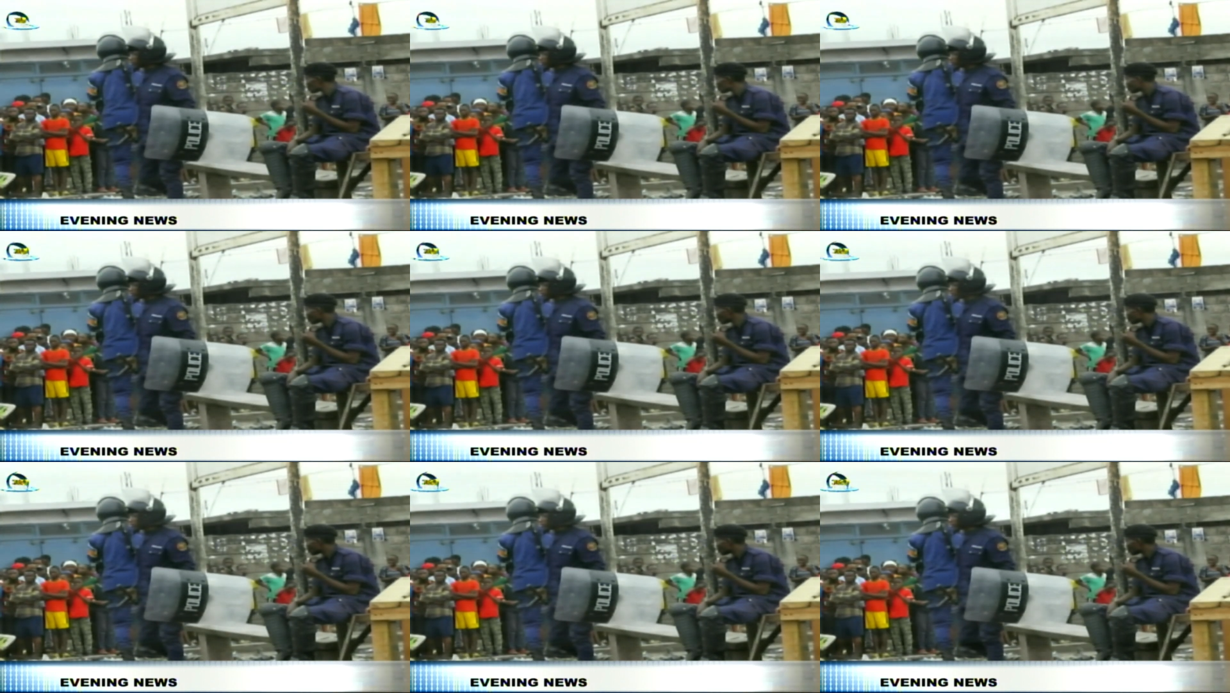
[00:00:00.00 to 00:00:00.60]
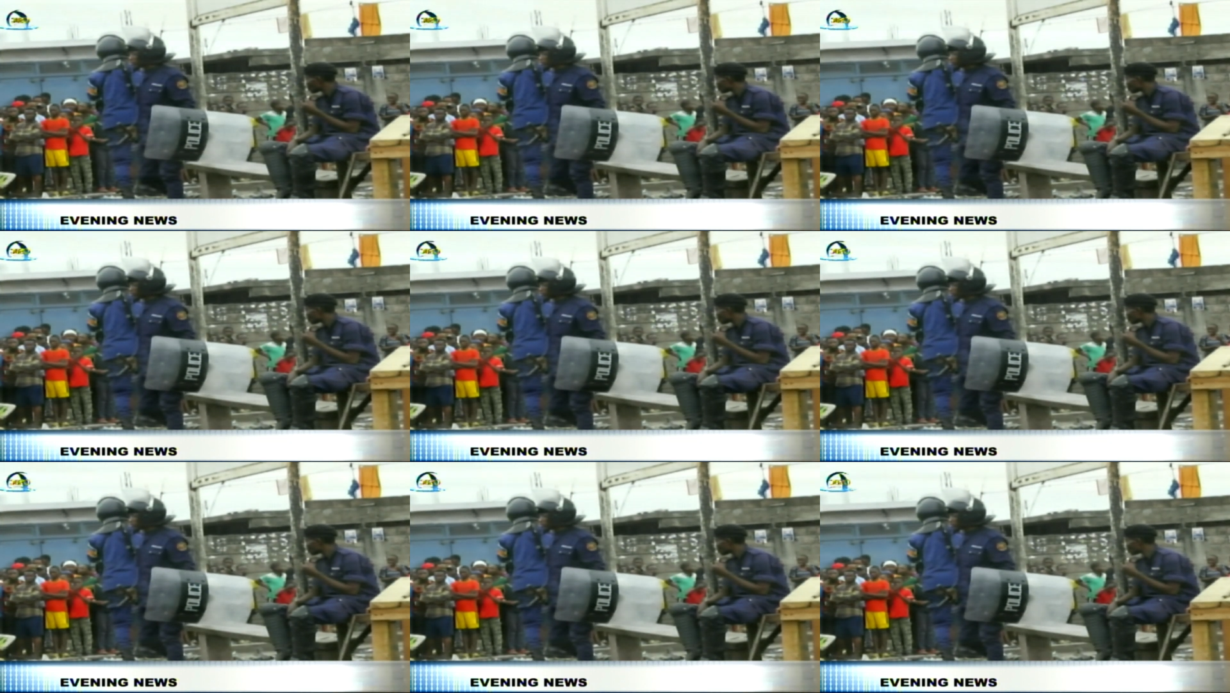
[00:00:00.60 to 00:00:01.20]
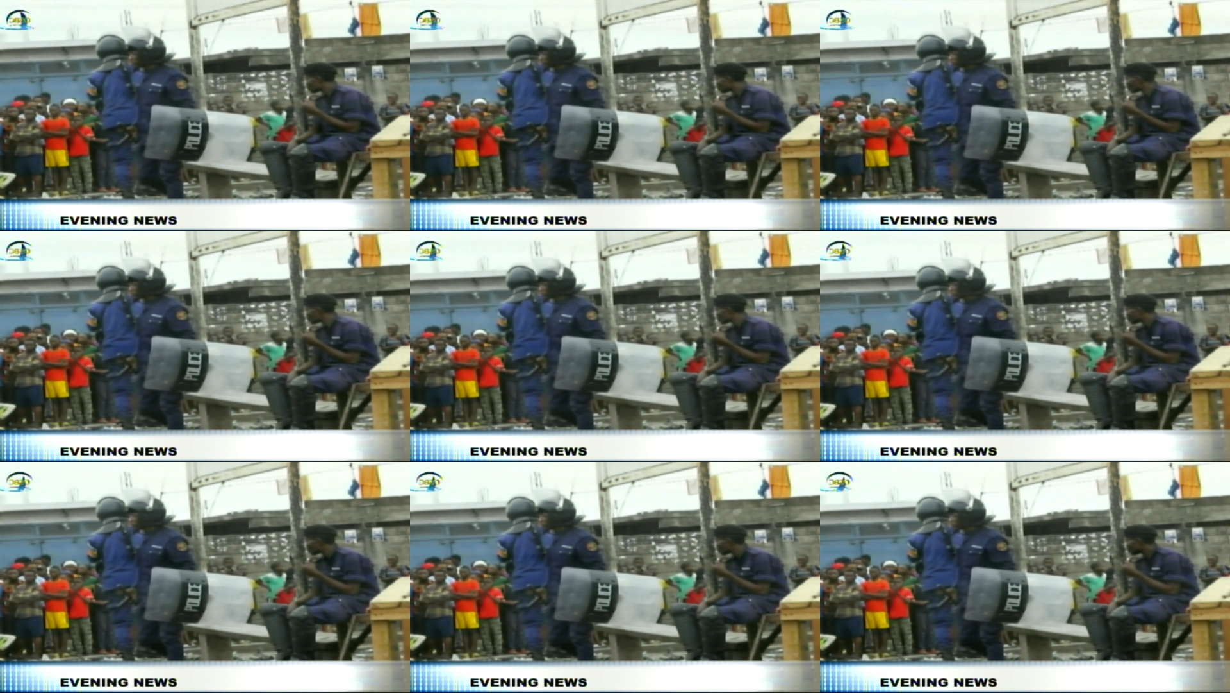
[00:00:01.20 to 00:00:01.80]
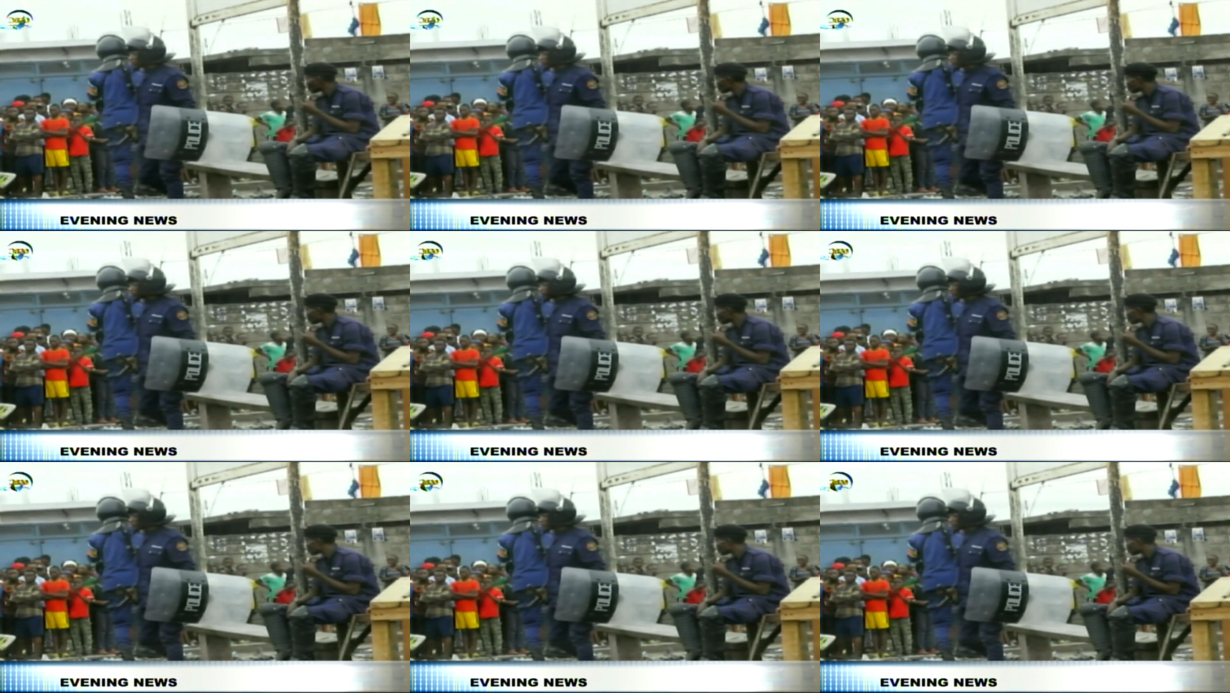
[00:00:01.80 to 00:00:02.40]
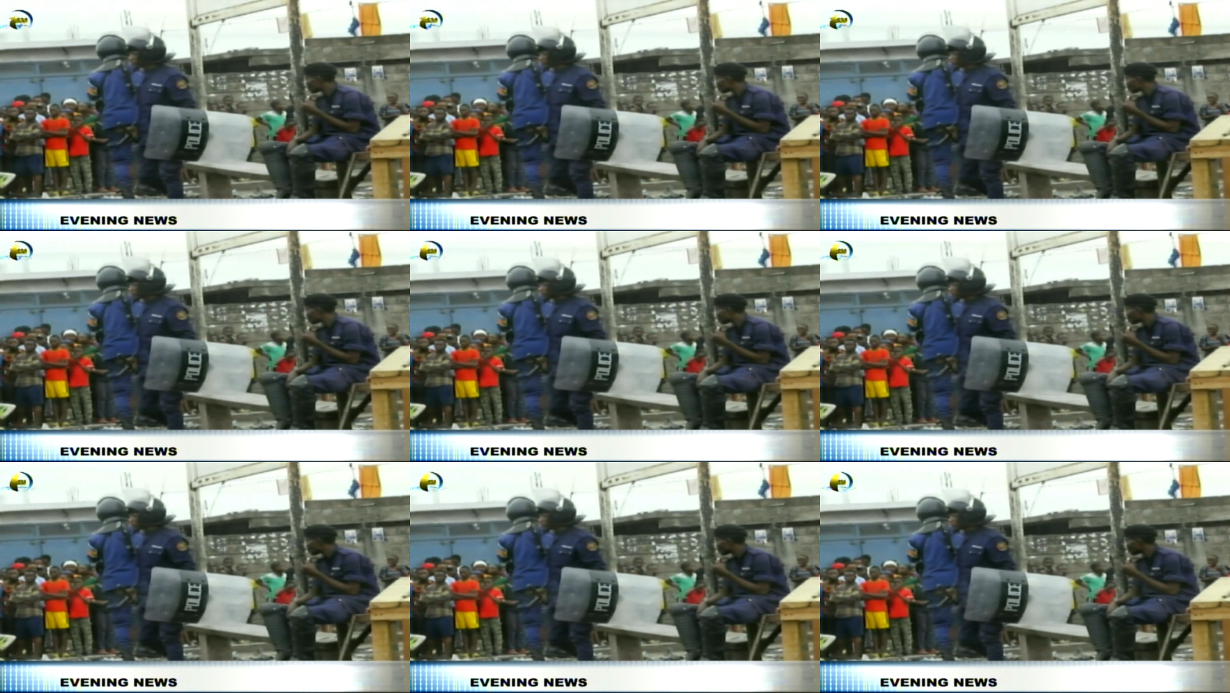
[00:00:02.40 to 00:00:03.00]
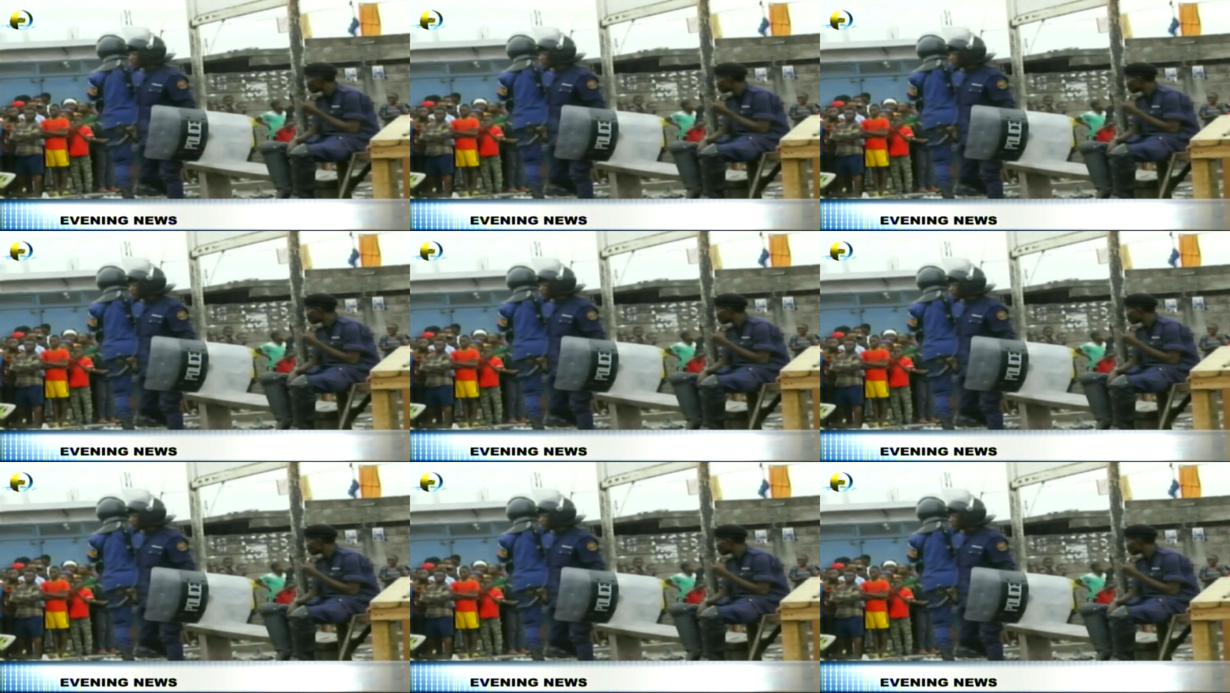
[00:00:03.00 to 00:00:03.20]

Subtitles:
(no speaker visible)